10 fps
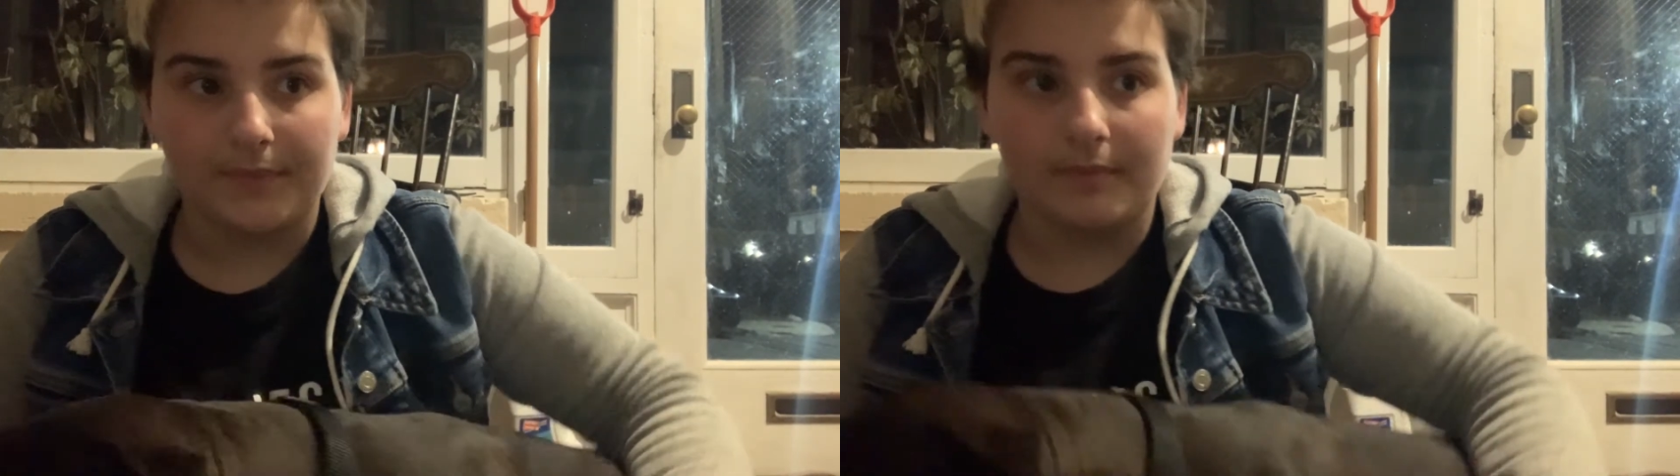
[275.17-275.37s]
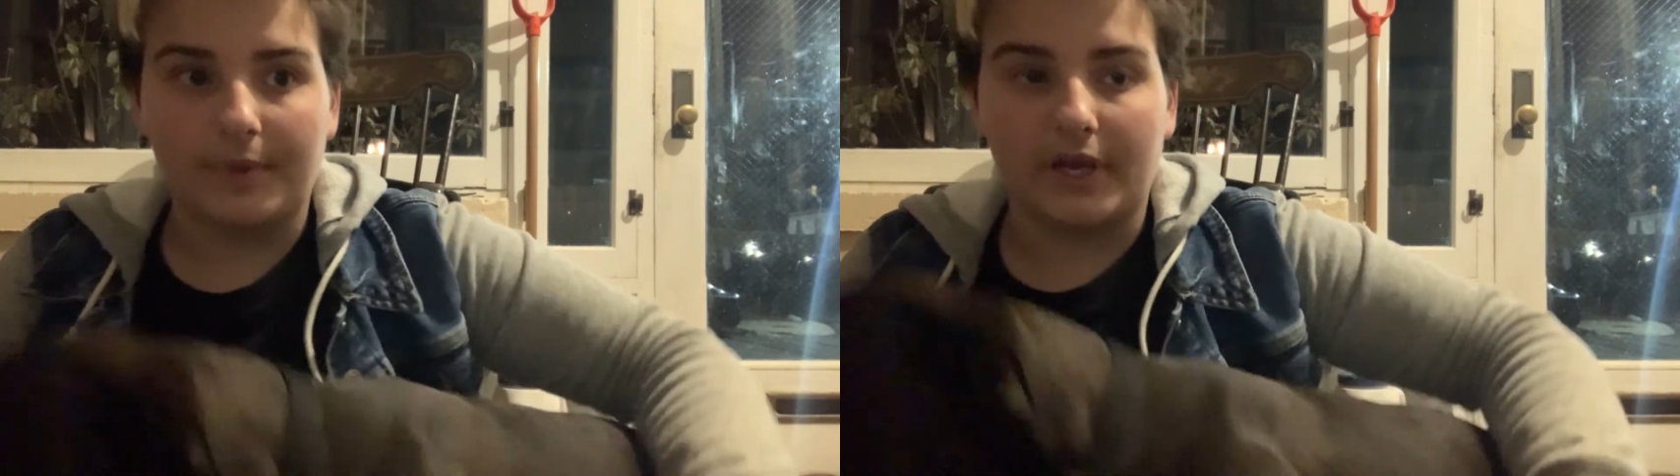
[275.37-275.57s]

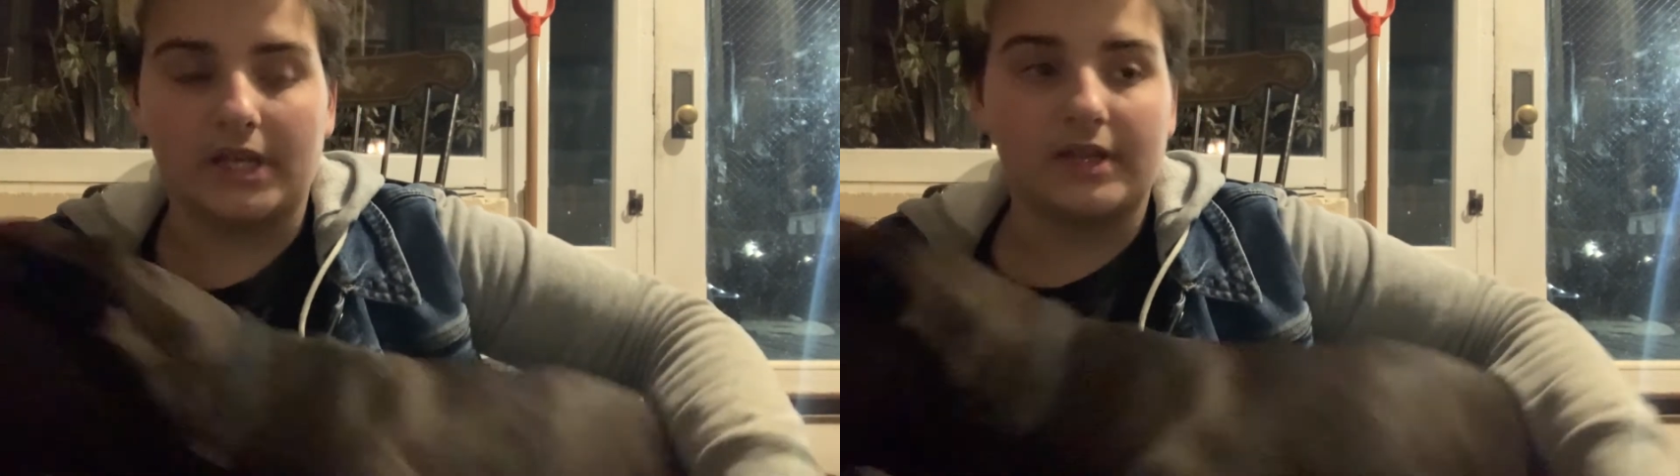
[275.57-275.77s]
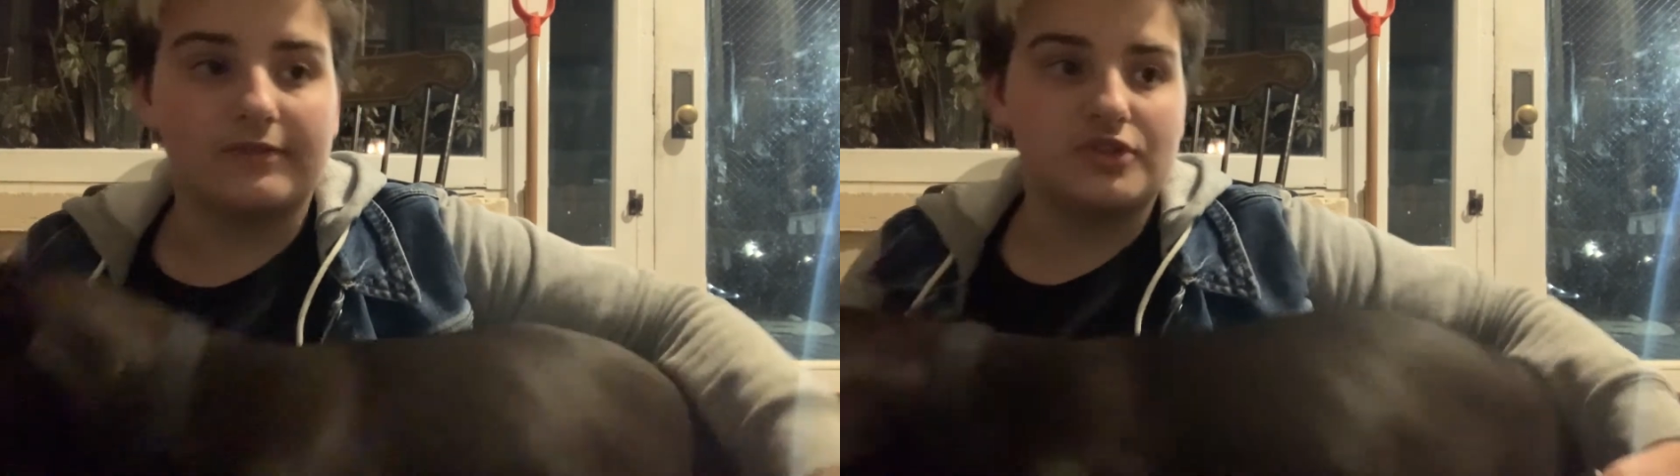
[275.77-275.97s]
But
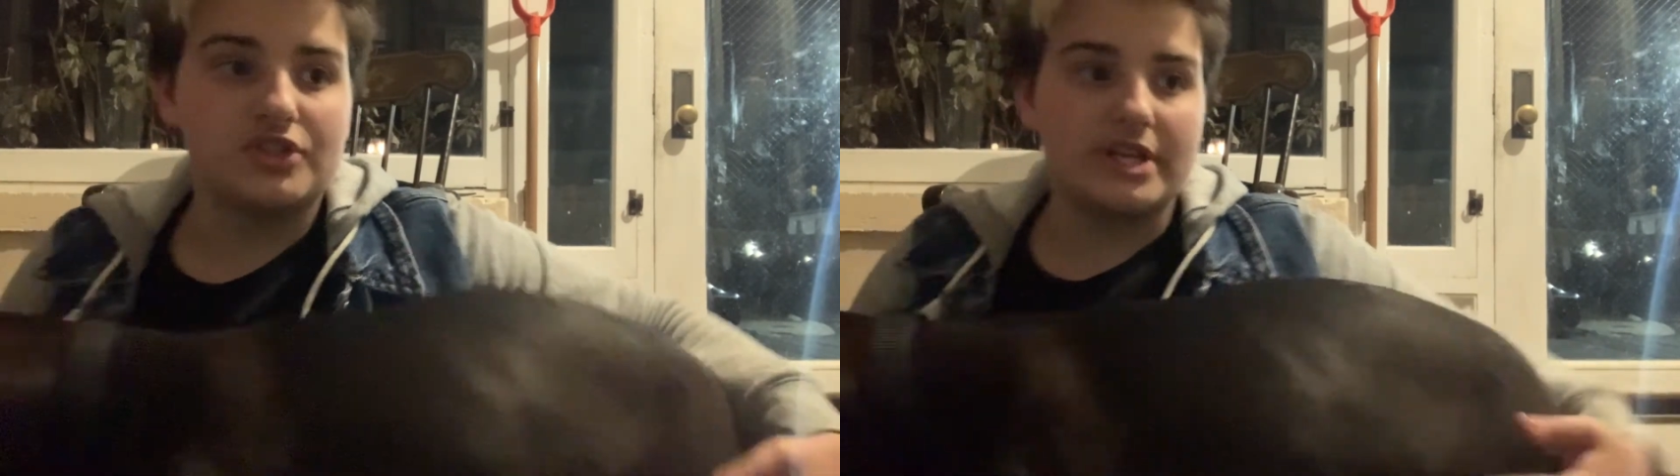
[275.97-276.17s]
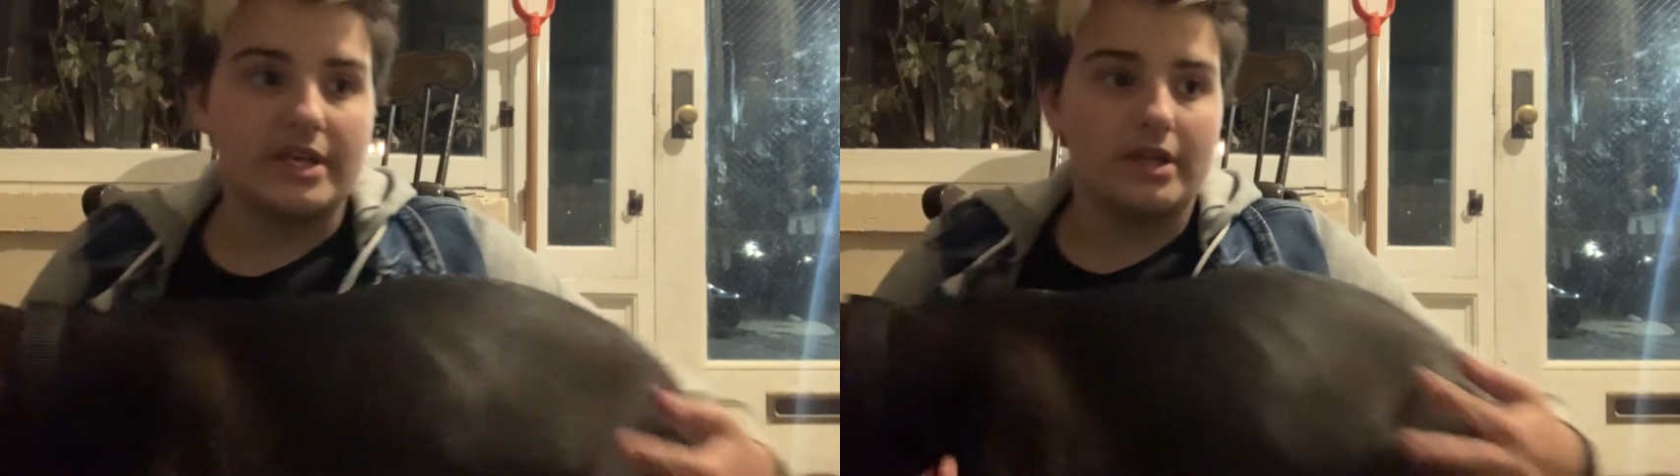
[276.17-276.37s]
if
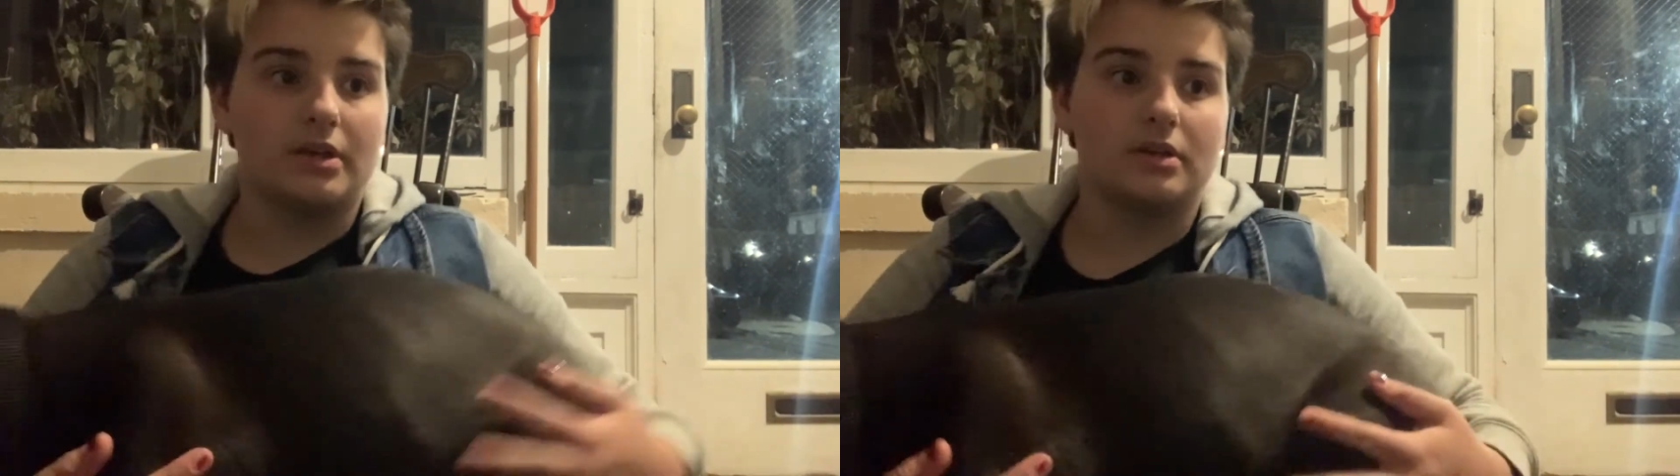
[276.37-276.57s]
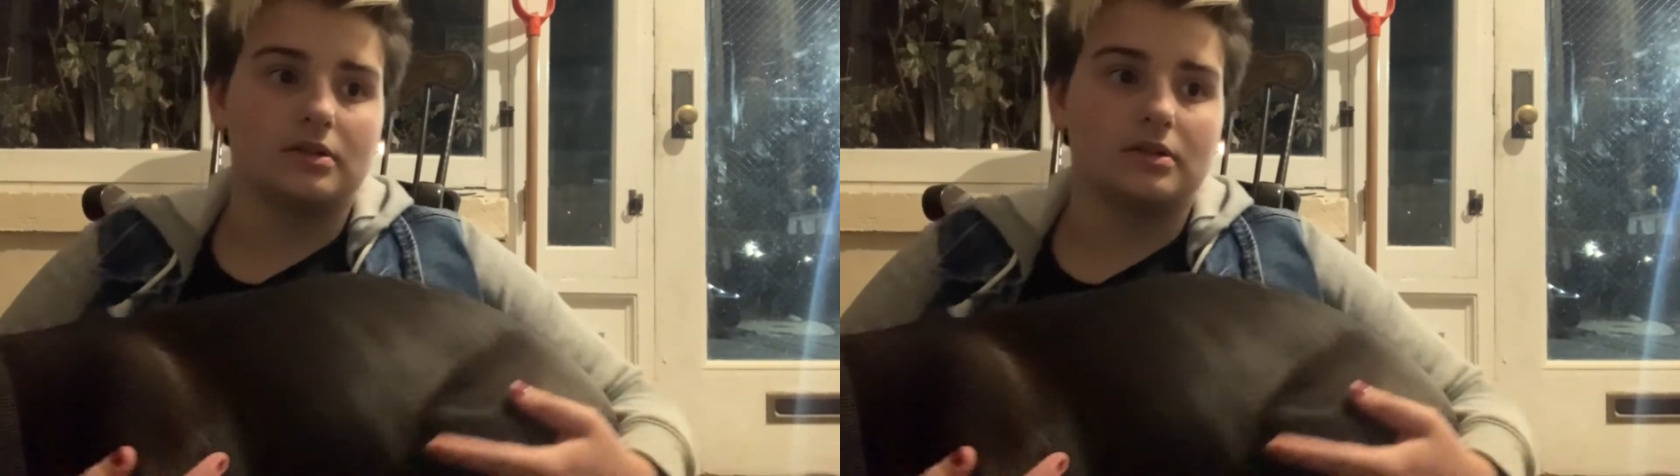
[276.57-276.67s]
she